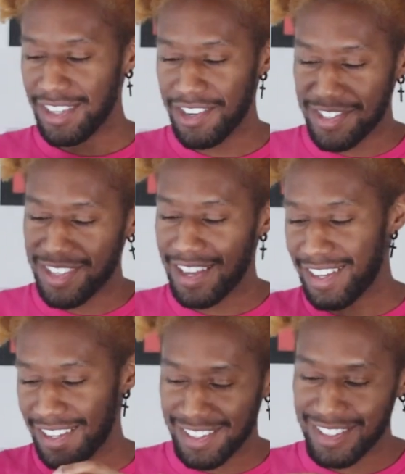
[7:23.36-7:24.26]
They're just
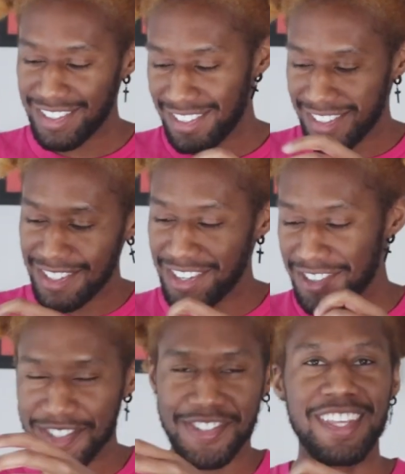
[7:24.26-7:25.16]
like, you
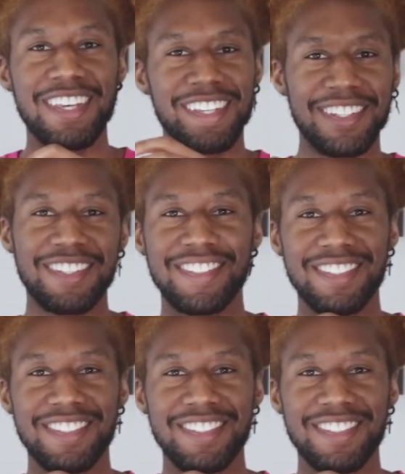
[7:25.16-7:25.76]
know, those things.